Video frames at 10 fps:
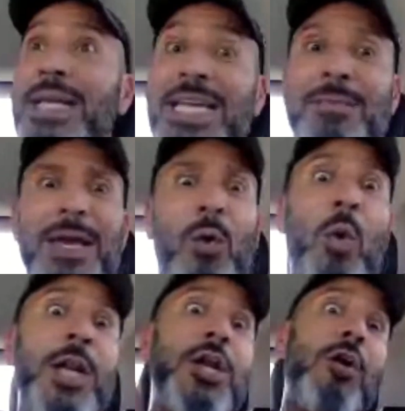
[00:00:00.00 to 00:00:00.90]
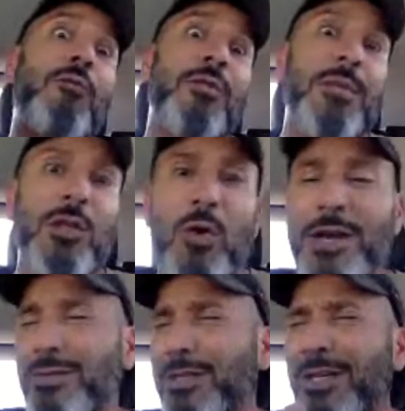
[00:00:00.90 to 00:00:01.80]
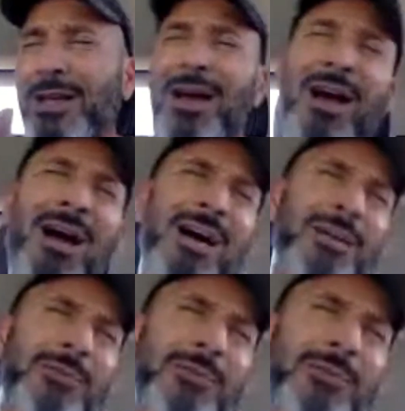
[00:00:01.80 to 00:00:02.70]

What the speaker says: email, one note from the lawyer that's going to